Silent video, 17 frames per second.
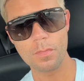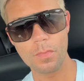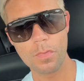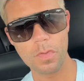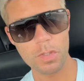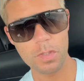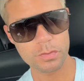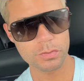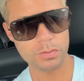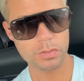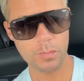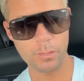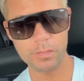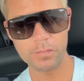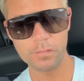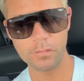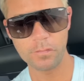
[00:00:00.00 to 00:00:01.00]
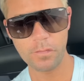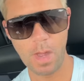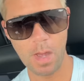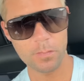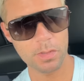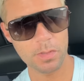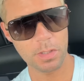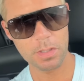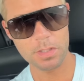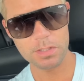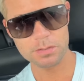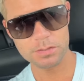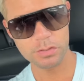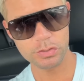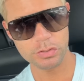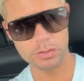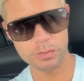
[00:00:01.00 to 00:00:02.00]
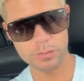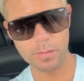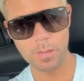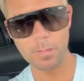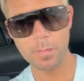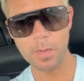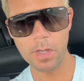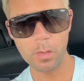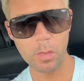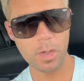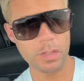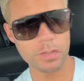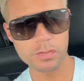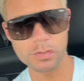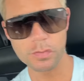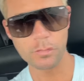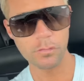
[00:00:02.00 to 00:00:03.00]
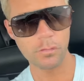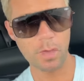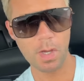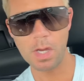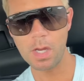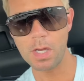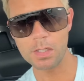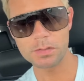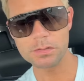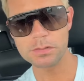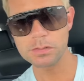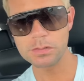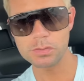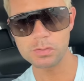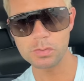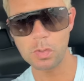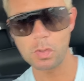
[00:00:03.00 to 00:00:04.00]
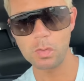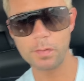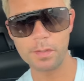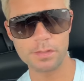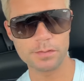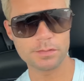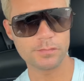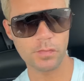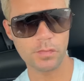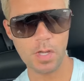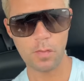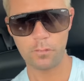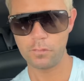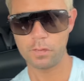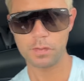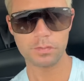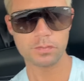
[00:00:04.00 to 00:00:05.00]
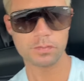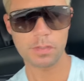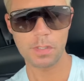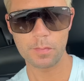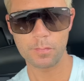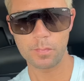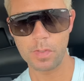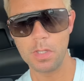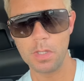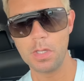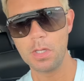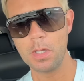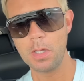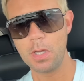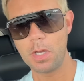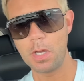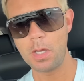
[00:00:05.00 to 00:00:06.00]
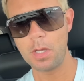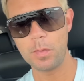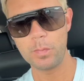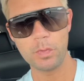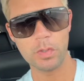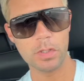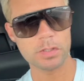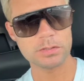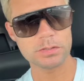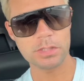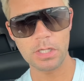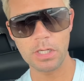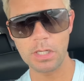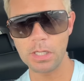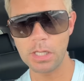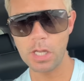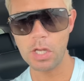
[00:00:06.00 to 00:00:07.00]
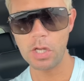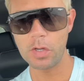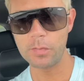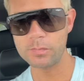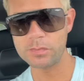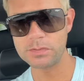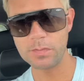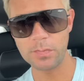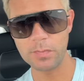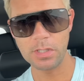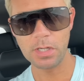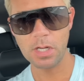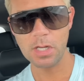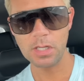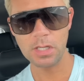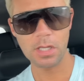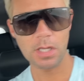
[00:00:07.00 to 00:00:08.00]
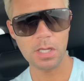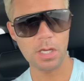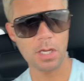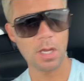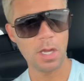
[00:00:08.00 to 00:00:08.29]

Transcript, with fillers: This trip was fabulous. It just went by way too fast, as always for every trip. Um, we're excited to get home to Meanunky